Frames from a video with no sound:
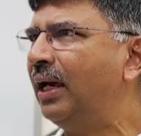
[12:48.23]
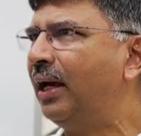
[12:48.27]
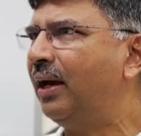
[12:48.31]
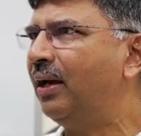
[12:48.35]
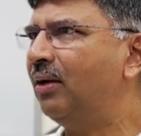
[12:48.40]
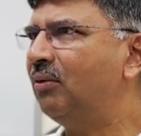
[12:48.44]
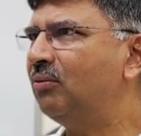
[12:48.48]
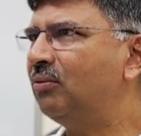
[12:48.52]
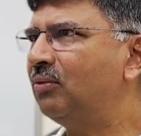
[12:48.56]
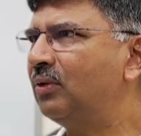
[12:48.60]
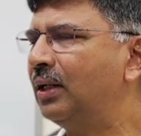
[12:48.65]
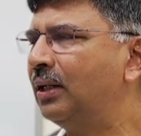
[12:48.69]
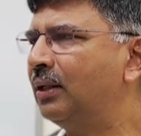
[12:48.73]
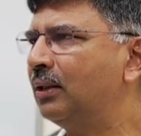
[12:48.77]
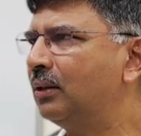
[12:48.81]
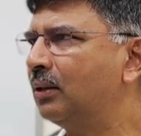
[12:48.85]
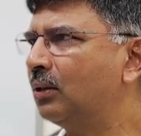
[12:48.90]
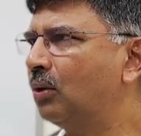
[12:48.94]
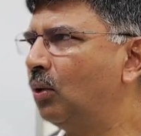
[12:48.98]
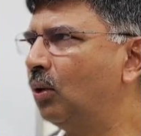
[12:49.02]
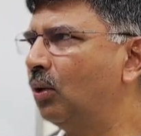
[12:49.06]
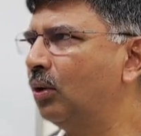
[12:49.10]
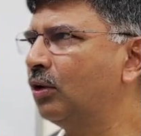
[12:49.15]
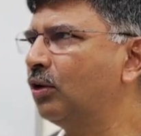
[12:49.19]
have a
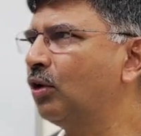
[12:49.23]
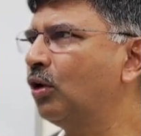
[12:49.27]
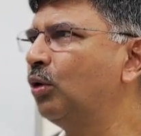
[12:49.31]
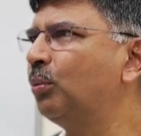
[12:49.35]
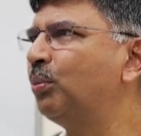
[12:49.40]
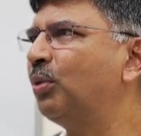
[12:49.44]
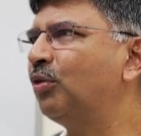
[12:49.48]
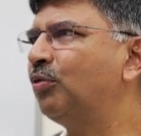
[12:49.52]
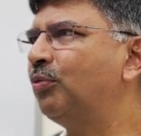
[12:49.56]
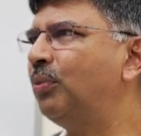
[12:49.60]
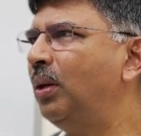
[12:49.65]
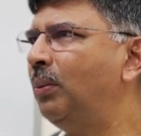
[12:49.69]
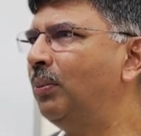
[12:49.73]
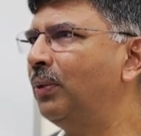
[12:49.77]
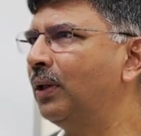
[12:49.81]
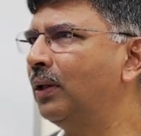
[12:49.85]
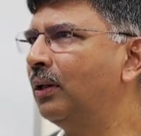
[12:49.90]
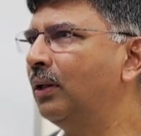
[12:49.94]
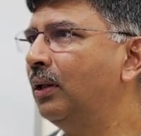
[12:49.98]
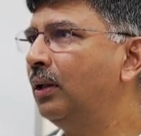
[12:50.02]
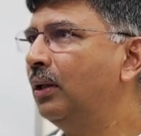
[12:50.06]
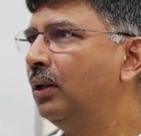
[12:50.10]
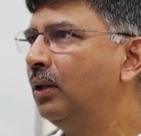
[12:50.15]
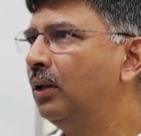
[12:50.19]
core group of
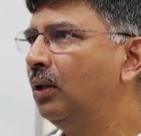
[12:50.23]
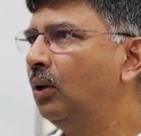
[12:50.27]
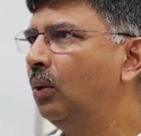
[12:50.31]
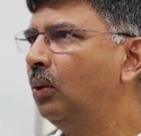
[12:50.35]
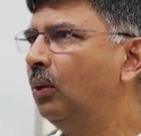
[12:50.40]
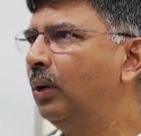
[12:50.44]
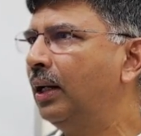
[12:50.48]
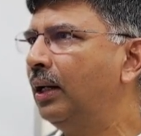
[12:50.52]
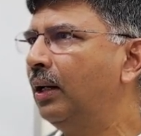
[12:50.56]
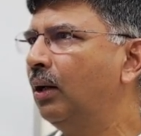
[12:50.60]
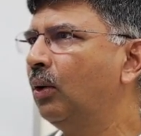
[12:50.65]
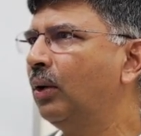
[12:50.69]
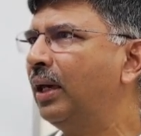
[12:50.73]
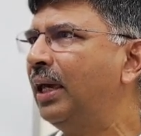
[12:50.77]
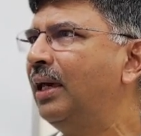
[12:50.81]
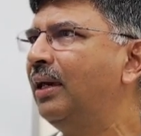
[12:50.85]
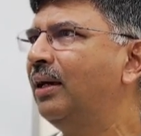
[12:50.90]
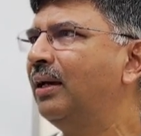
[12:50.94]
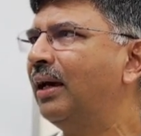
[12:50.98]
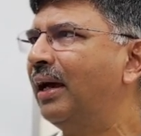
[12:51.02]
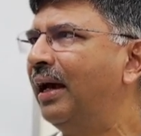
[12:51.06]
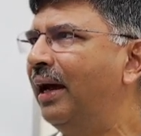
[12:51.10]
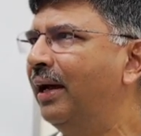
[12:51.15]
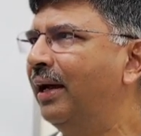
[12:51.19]
people who are
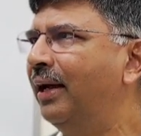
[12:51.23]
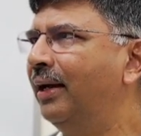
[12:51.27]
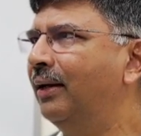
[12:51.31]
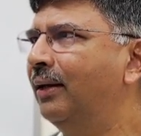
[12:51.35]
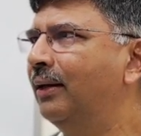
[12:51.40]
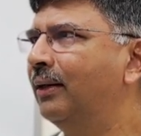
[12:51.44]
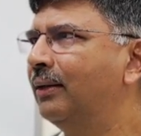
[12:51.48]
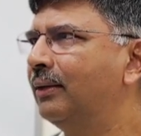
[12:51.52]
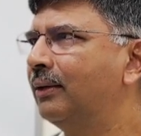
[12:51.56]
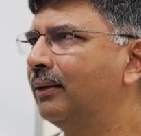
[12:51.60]
looking ahead,